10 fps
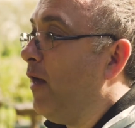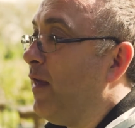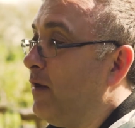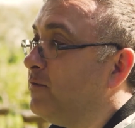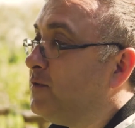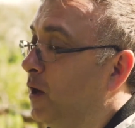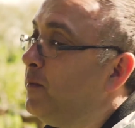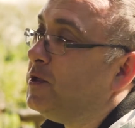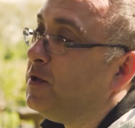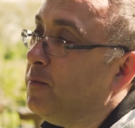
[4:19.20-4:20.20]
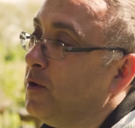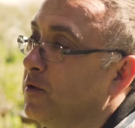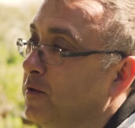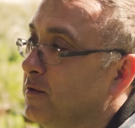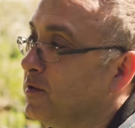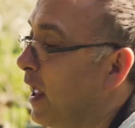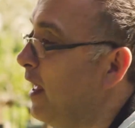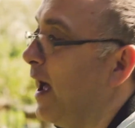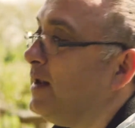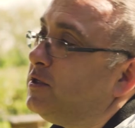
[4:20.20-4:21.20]
they're of so much importance,
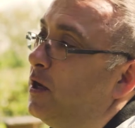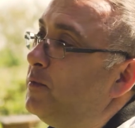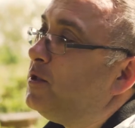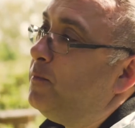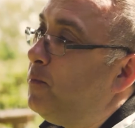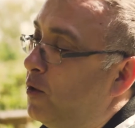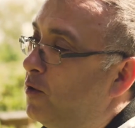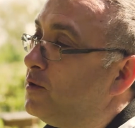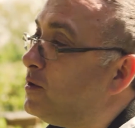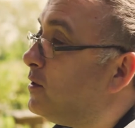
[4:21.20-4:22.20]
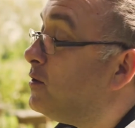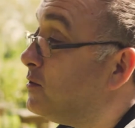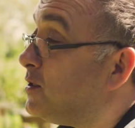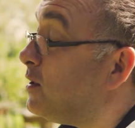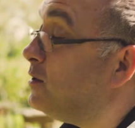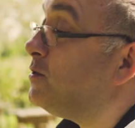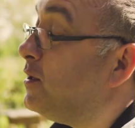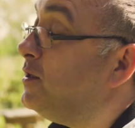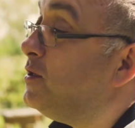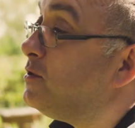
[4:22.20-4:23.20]
and so much importance to the
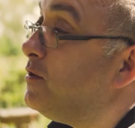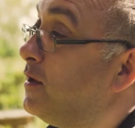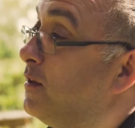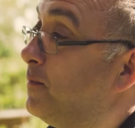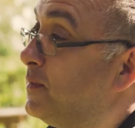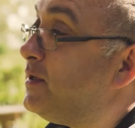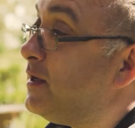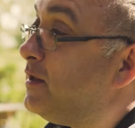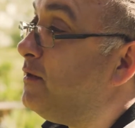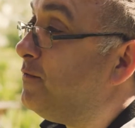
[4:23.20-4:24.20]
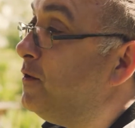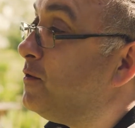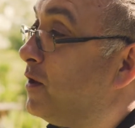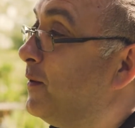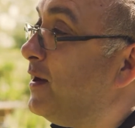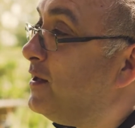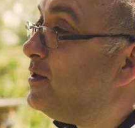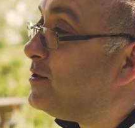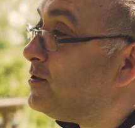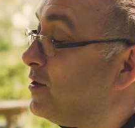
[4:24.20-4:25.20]
horticultural industry, and particularly the fruit growing
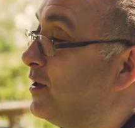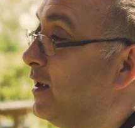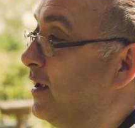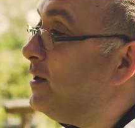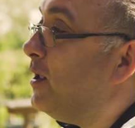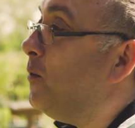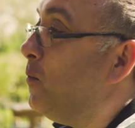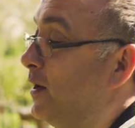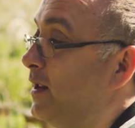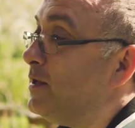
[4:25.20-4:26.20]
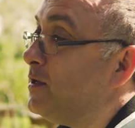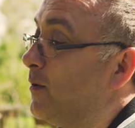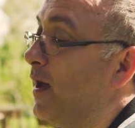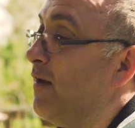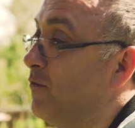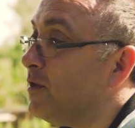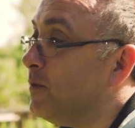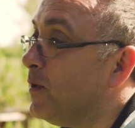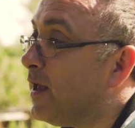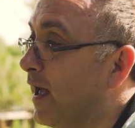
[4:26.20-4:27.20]
industry, that we need to do
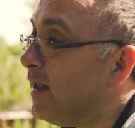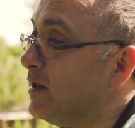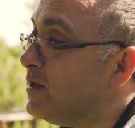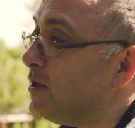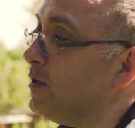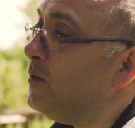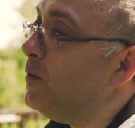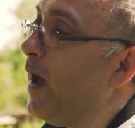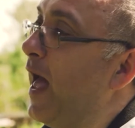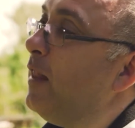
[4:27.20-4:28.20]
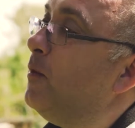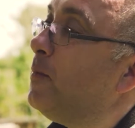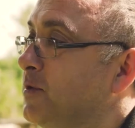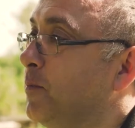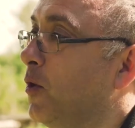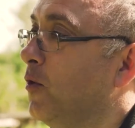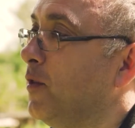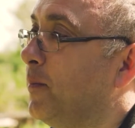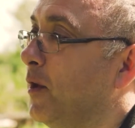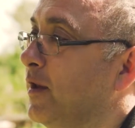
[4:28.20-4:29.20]
everything we can to help support
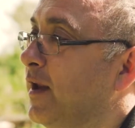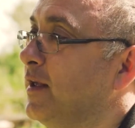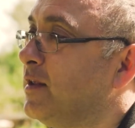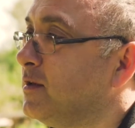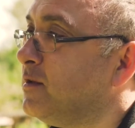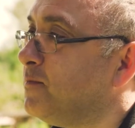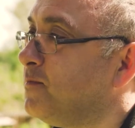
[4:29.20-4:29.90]
the pollinators.